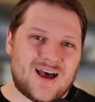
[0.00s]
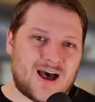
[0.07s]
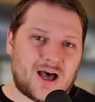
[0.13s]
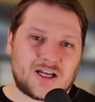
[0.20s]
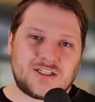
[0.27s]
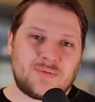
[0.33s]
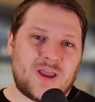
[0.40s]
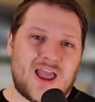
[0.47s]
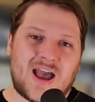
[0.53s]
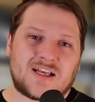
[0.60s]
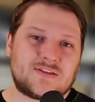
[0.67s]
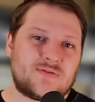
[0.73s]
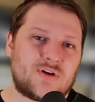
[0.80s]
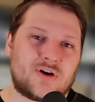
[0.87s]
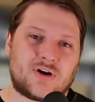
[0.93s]
Hajime
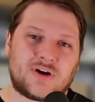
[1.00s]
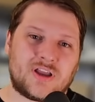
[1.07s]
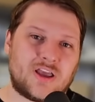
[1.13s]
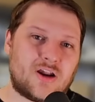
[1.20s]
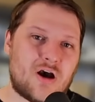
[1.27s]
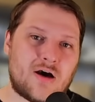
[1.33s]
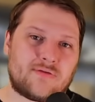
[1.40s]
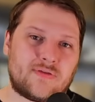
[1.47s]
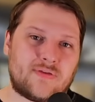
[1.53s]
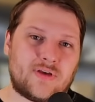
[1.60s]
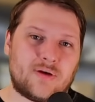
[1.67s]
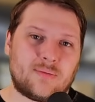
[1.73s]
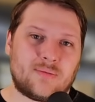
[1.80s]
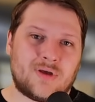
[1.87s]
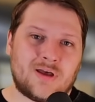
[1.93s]
asks for her to get off of
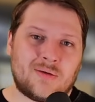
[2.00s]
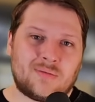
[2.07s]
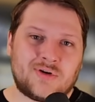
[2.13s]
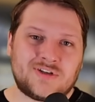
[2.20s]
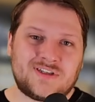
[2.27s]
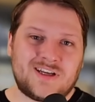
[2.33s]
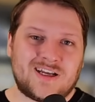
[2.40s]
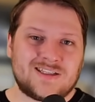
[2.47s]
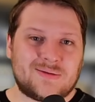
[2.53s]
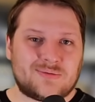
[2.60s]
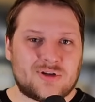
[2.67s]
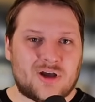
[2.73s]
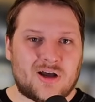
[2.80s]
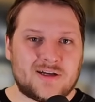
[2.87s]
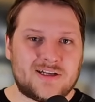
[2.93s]
him, but she ends up
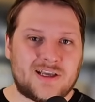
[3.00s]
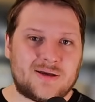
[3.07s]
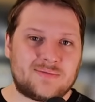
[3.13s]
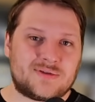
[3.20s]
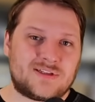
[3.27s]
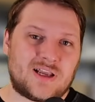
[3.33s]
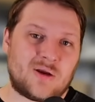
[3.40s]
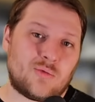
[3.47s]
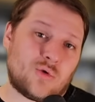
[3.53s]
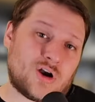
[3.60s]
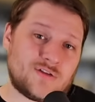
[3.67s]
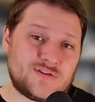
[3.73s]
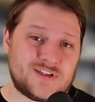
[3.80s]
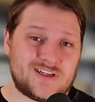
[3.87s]
taunting him, saying what if she